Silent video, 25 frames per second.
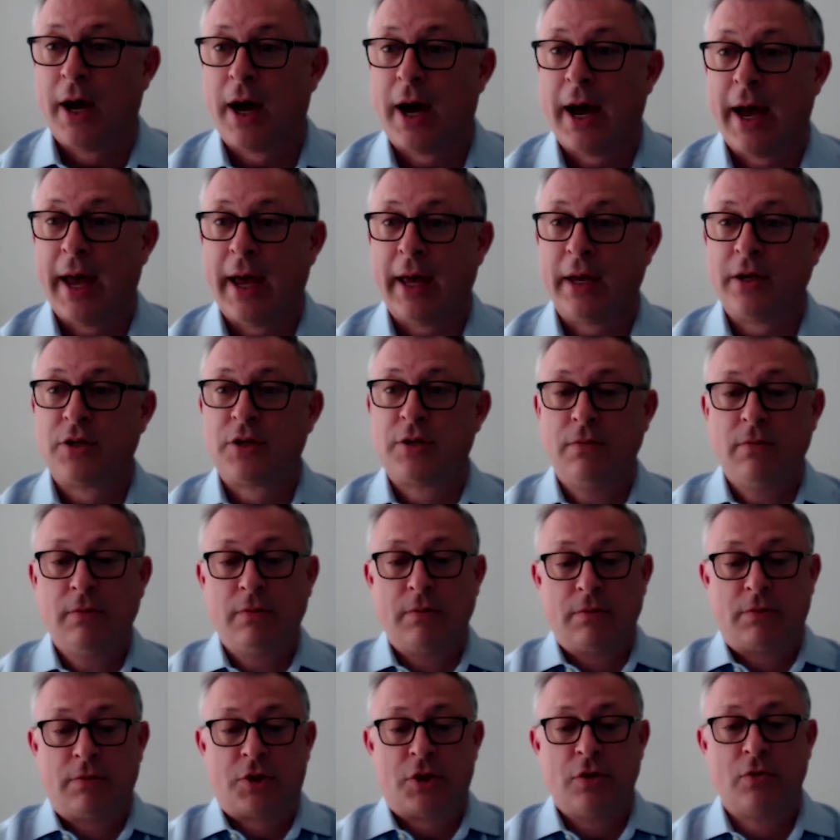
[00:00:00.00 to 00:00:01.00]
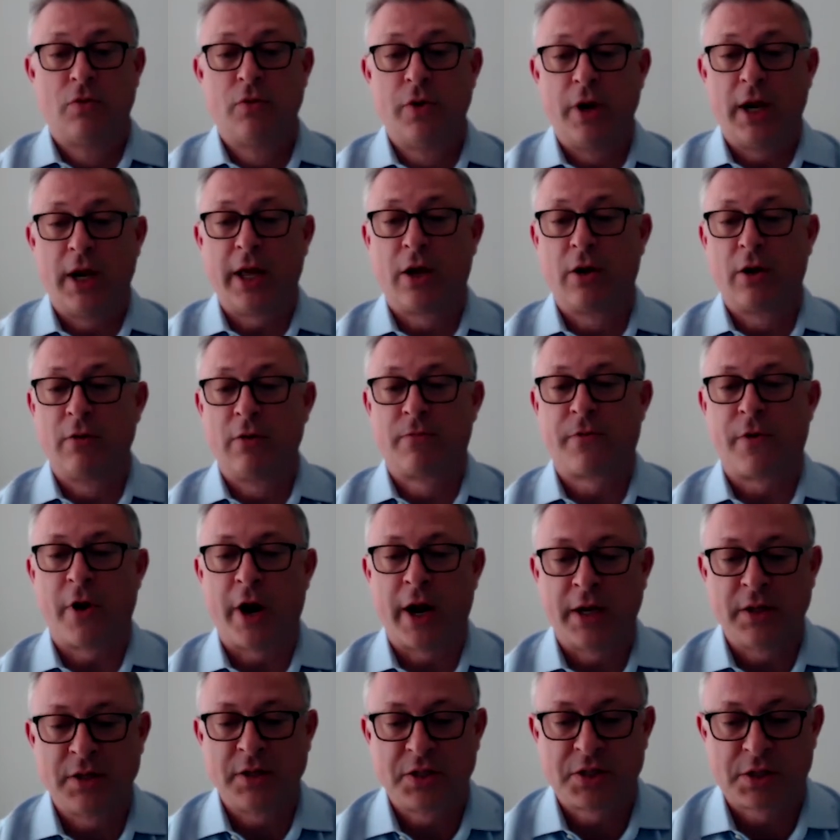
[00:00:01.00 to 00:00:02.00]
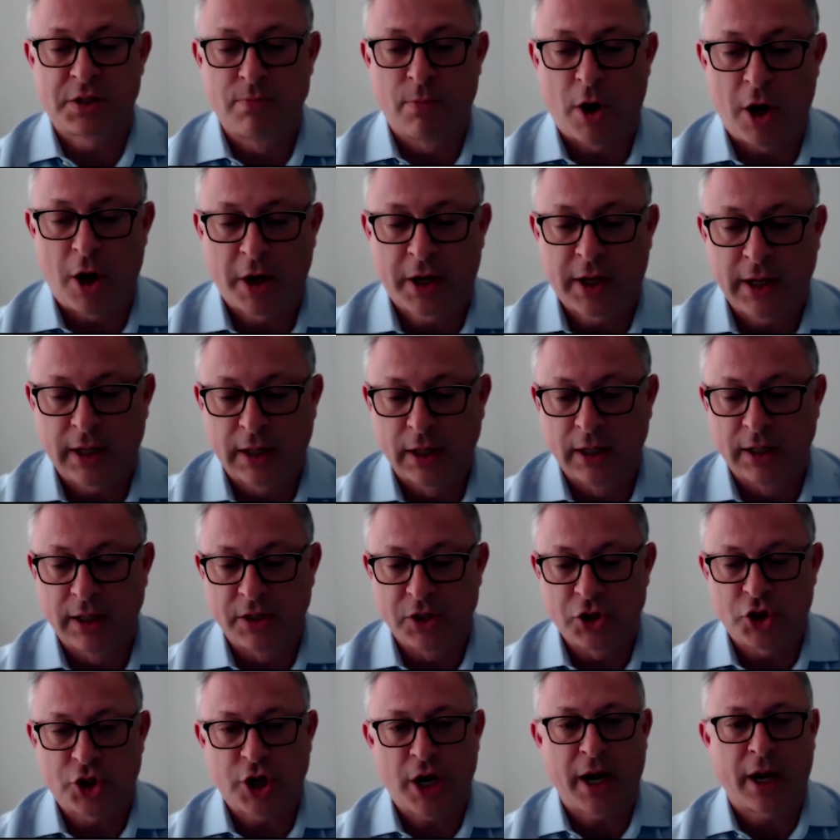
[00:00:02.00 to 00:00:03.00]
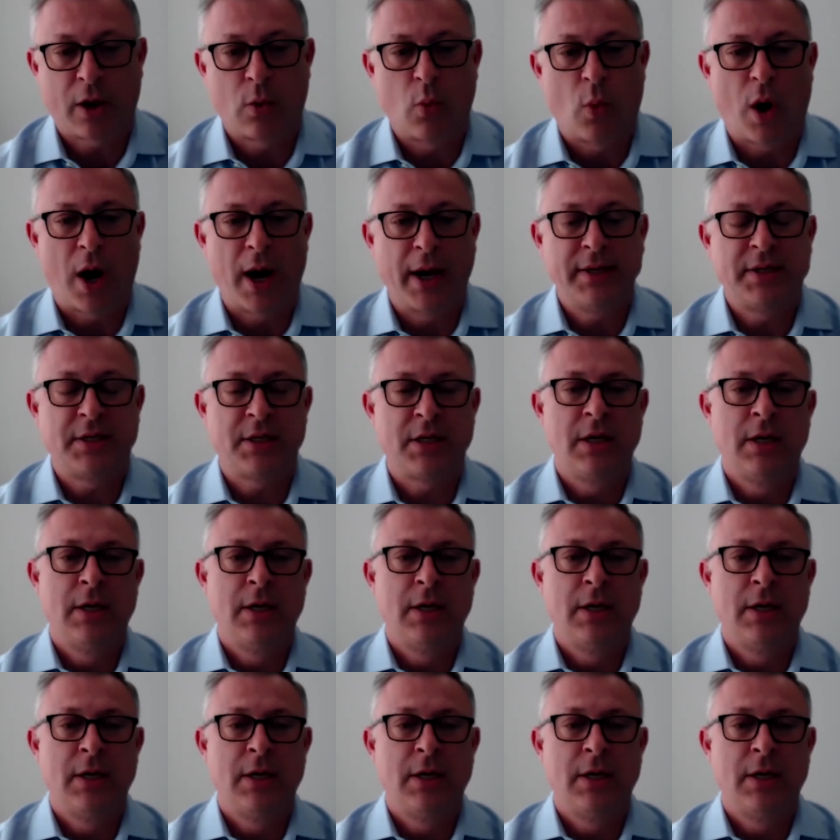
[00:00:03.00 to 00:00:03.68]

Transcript: i had two really good friends mark kittle and jack white